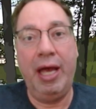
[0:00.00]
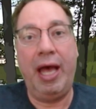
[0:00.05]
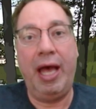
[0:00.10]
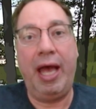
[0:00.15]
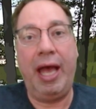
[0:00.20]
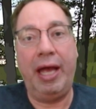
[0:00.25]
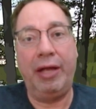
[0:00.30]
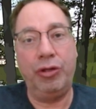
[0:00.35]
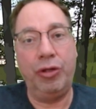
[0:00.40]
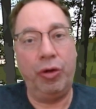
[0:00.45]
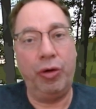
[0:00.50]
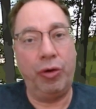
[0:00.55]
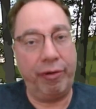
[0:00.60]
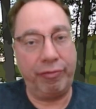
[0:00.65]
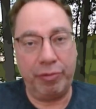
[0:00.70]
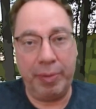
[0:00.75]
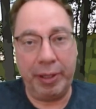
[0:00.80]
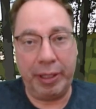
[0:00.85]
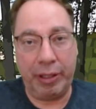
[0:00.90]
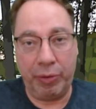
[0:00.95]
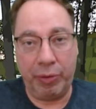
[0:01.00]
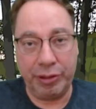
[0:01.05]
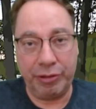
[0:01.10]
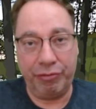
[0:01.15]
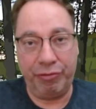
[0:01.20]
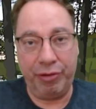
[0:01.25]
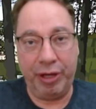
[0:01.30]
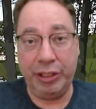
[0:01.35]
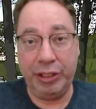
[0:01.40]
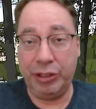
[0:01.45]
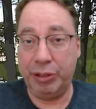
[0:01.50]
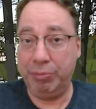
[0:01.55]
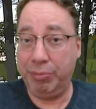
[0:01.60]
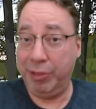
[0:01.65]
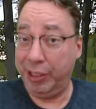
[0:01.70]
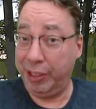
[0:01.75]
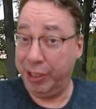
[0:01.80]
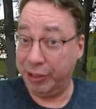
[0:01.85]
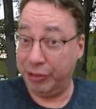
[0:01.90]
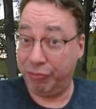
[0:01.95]
and you don't have to make a reservation, but
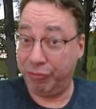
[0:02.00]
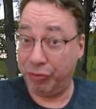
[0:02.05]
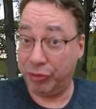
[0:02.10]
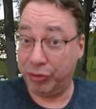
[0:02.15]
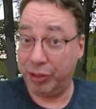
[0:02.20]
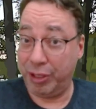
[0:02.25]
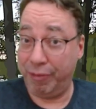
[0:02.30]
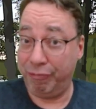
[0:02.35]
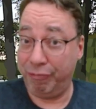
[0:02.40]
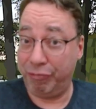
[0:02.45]
it is first come,